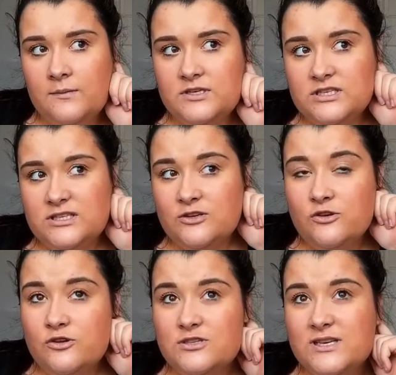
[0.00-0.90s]
She
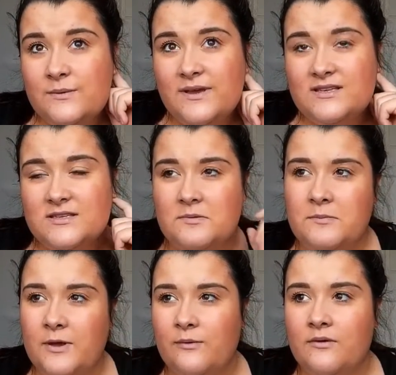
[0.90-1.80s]
usually wakes up
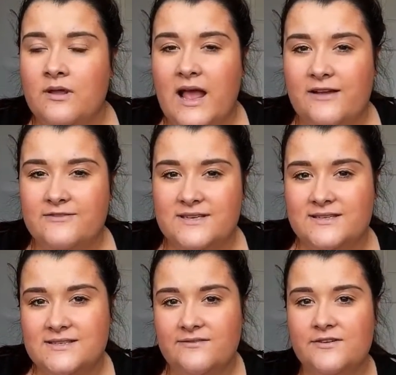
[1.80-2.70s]
about 6:30,
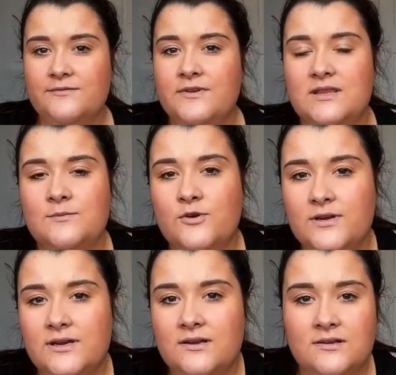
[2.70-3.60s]
7:00 in the
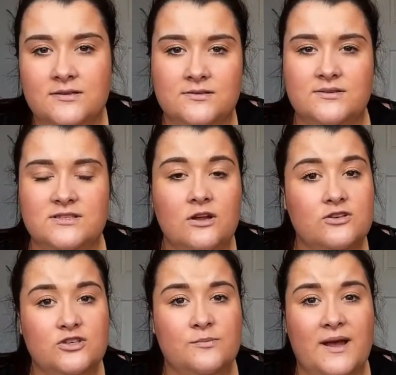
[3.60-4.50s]
morning, so it's not
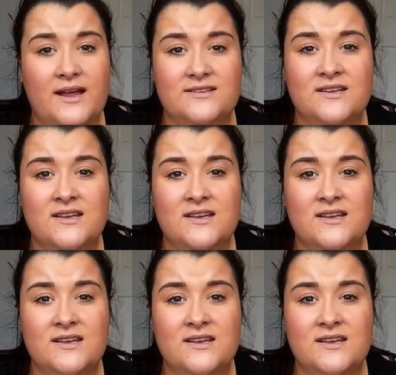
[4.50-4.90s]
too bad.